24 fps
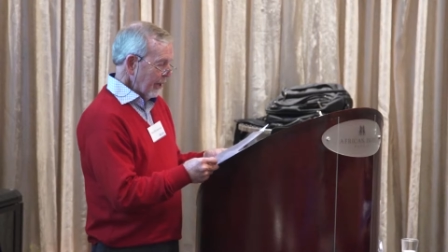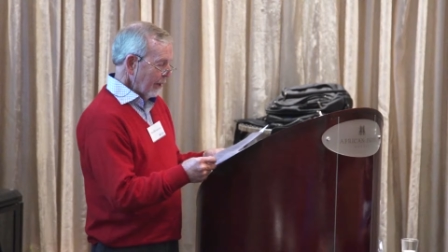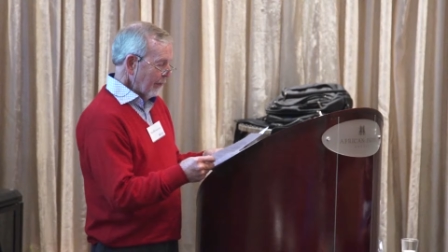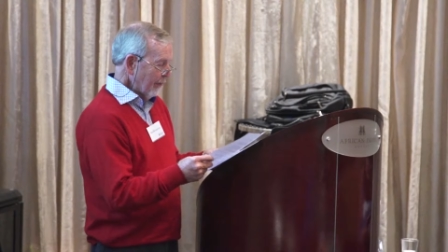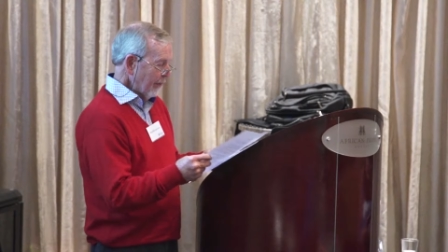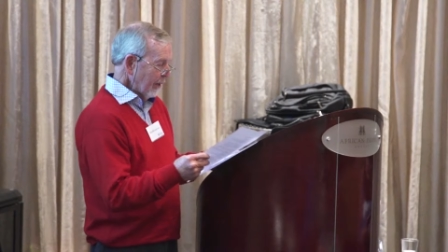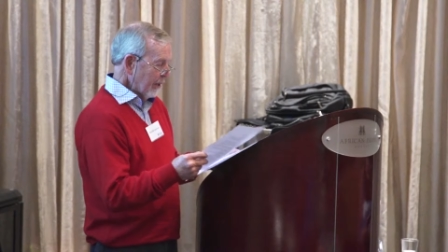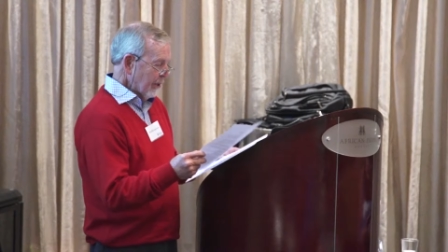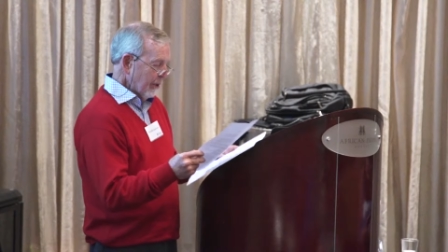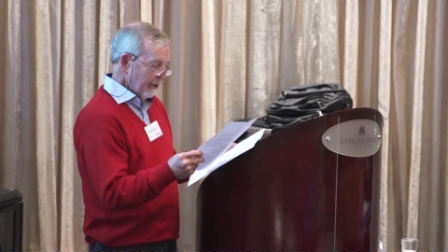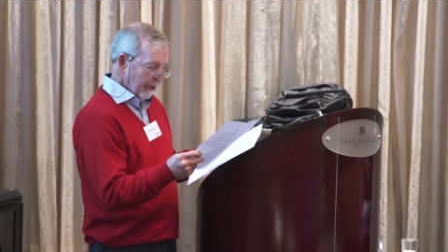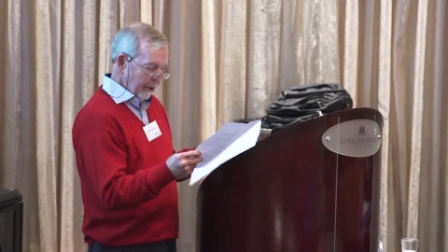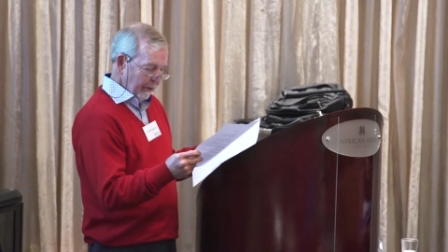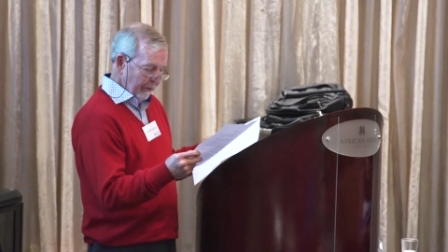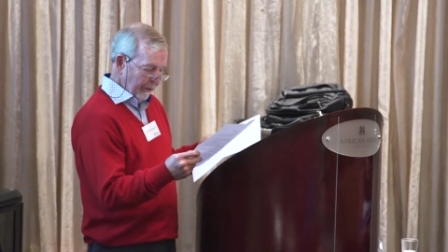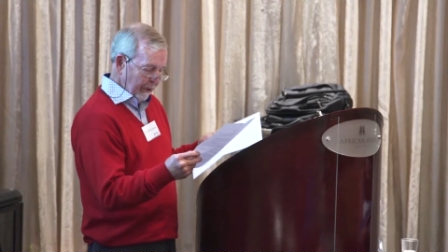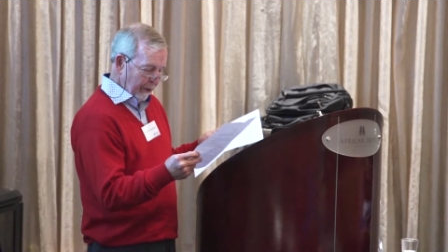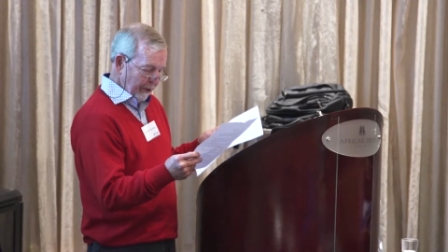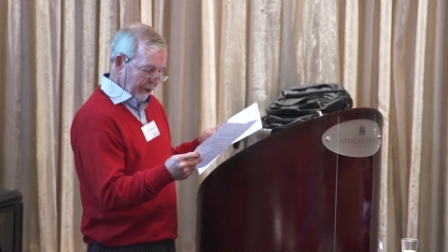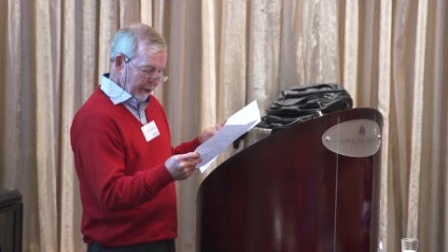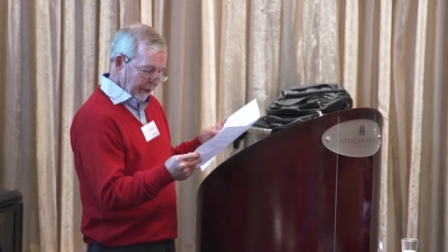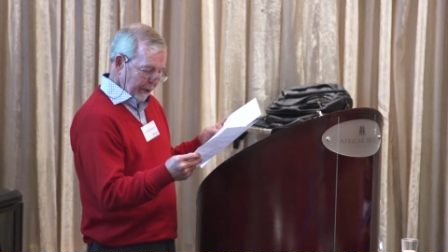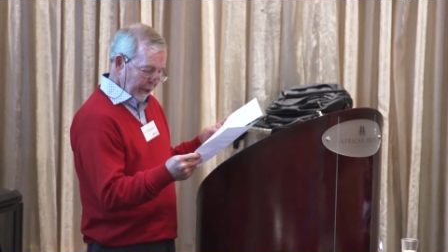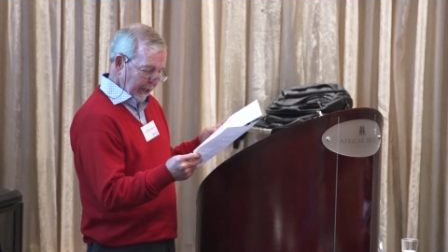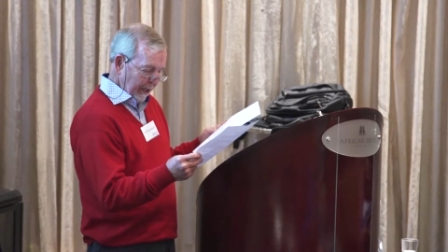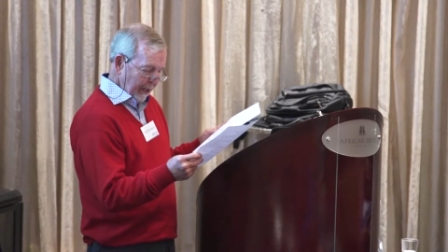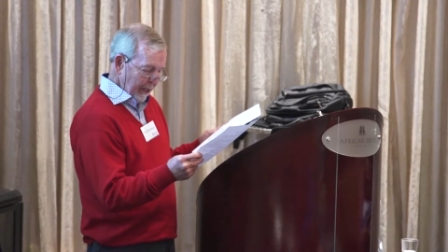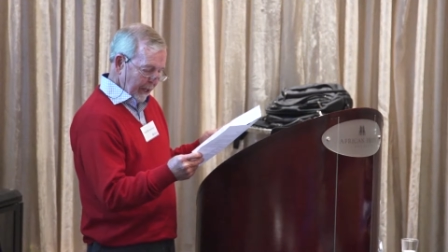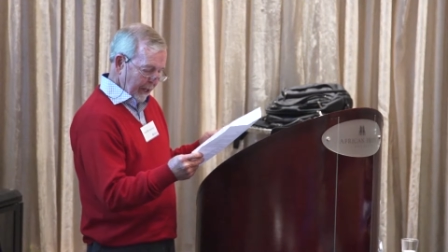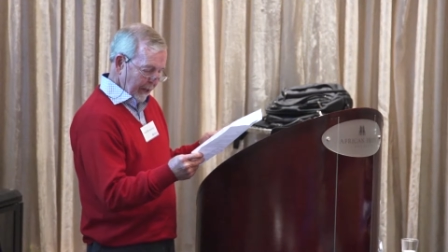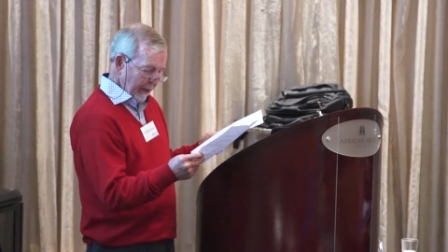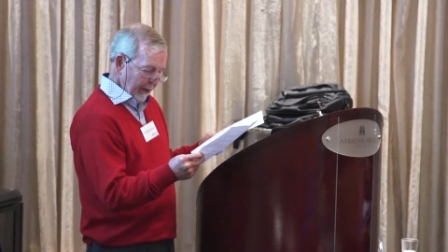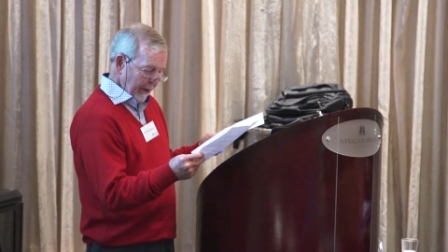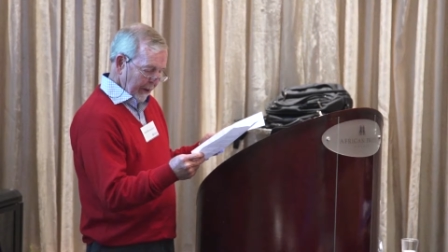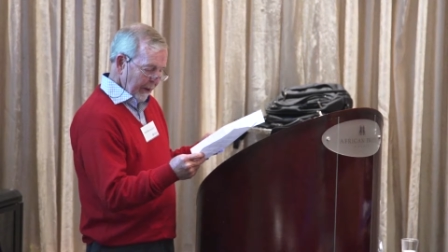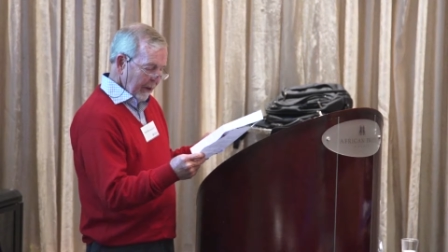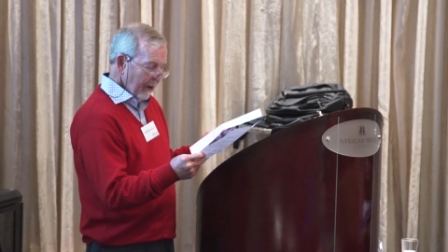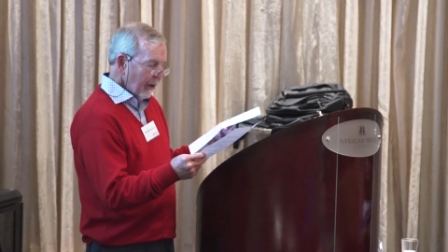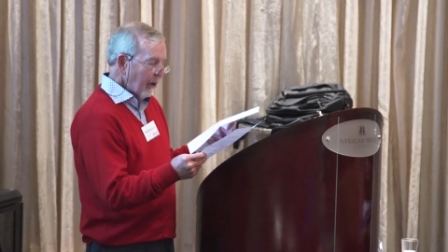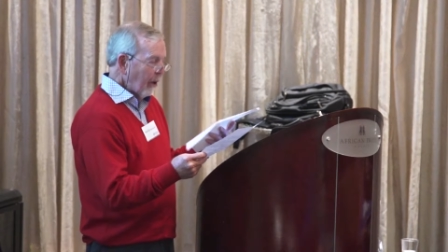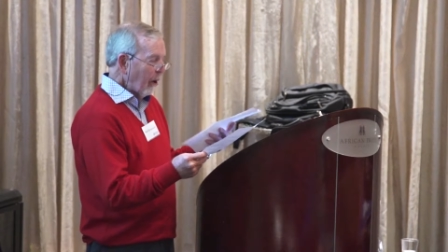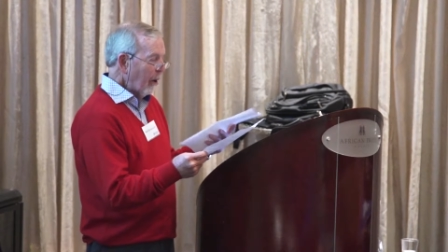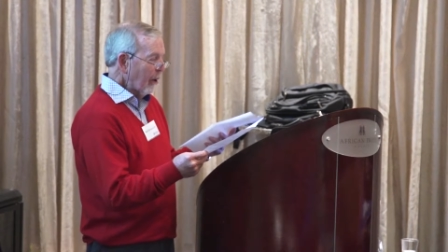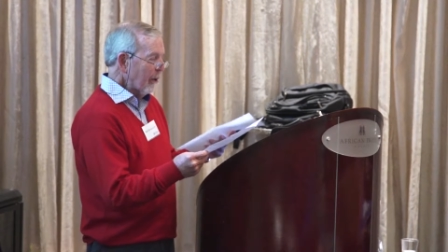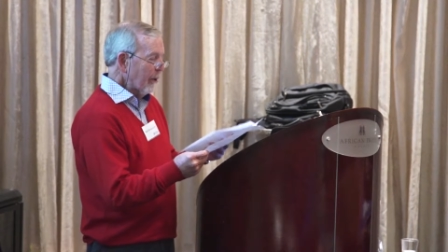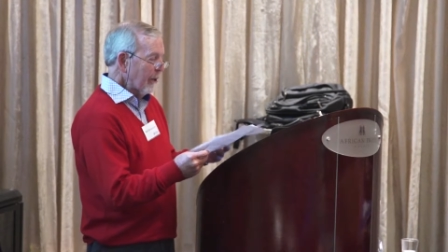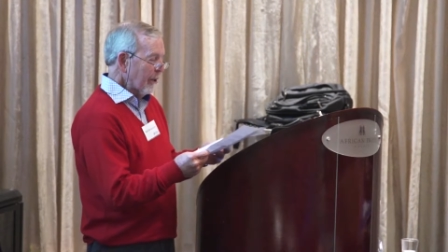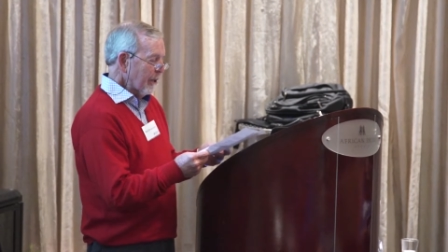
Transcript: at Wits University on